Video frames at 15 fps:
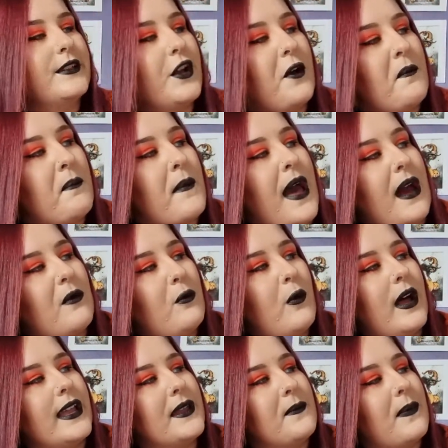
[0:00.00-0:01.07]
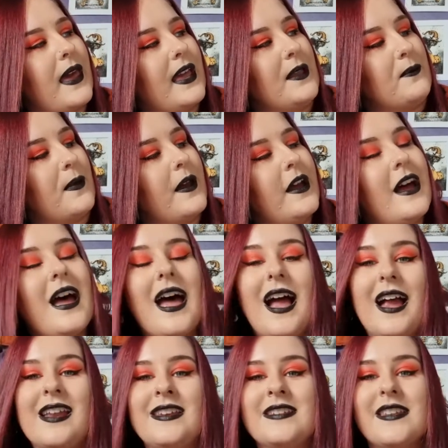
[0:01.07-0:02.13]
is on matte white paper,
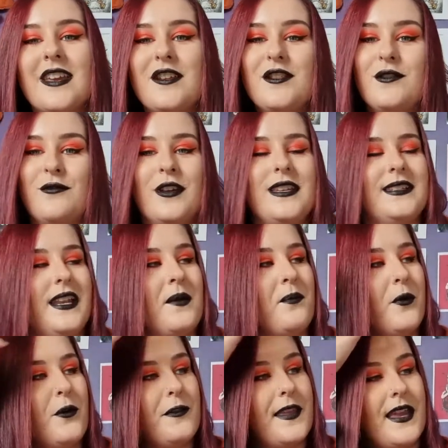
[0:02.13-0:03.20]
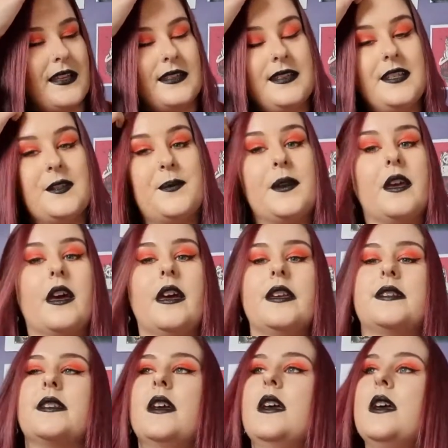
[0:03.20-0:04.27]
and the reason I bought this is
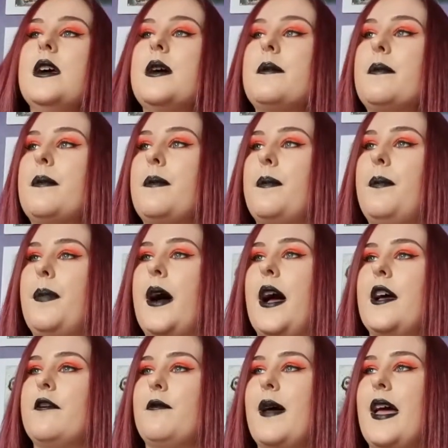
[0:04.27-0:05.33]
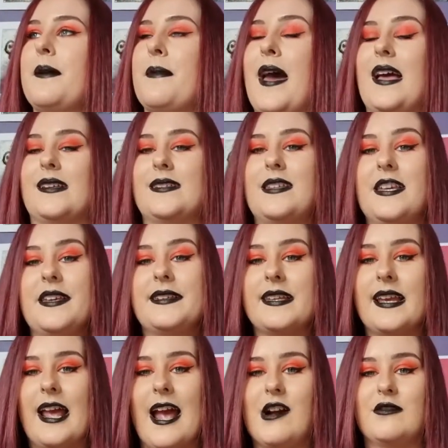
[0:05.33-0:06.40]
because part of my master's
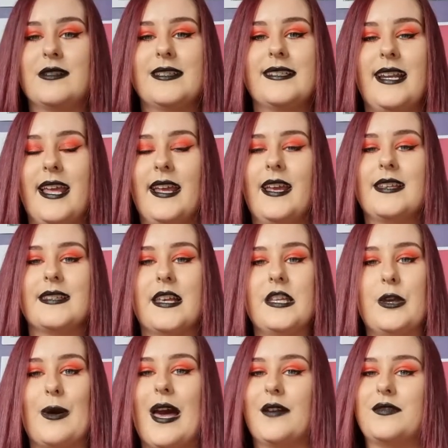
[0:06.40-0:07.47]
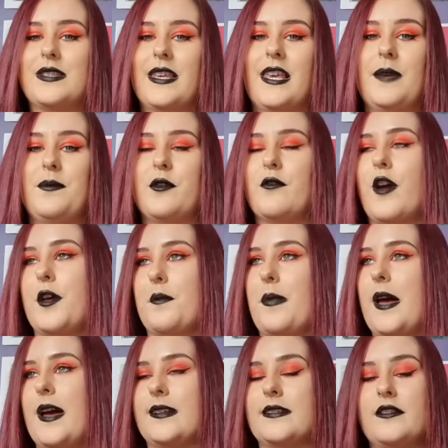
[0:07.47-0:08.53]
in counselling is that you have to keep your own
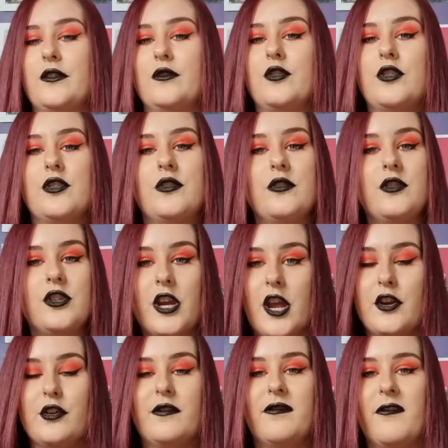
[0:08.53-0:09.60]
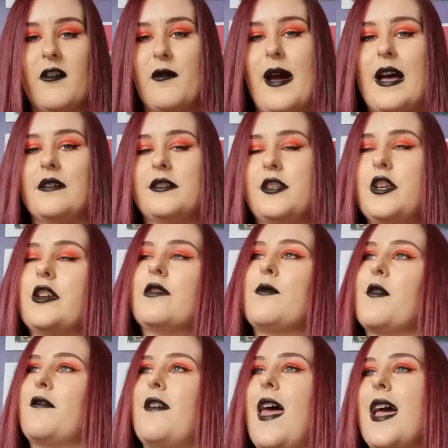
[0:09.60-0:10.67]
personal journal throughout so you can
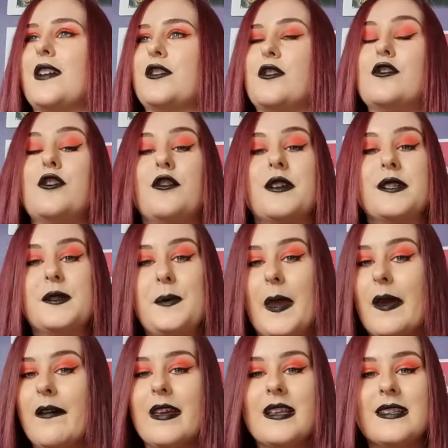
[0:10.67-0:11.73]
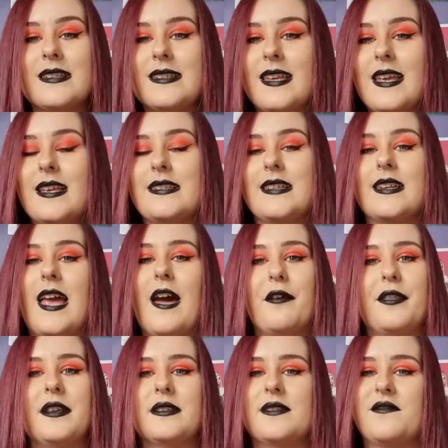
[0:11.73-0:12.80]
reflect on your experiences and how
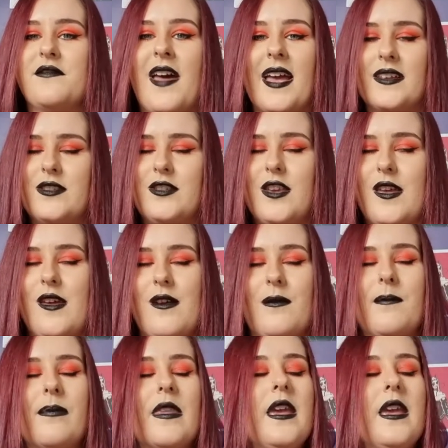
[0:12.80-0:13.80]
things affect you.